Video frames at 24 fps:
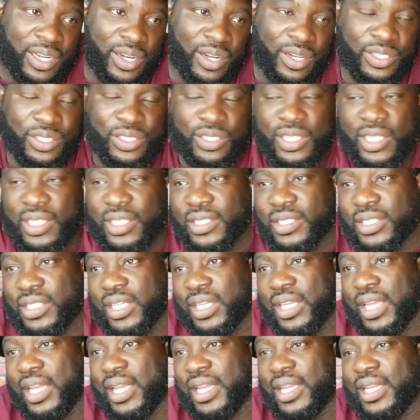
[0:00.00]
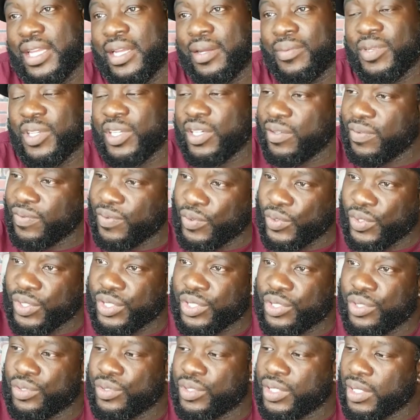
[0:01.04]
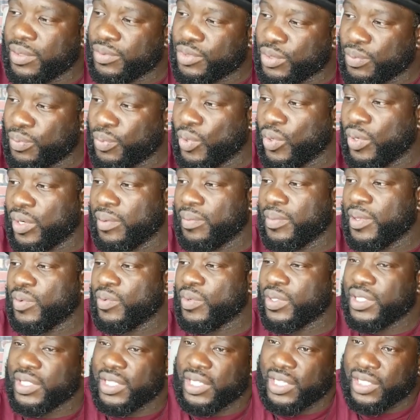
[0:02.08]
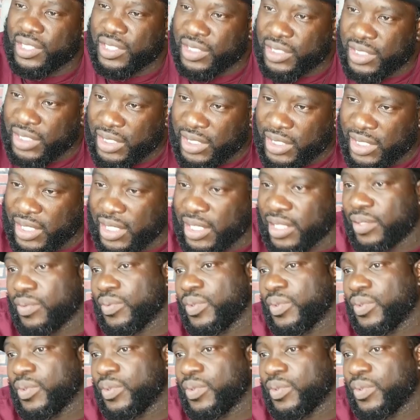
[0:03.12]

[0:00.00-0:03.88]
Are you going to say, hey, I'm here for you, come support me when you get your shit together,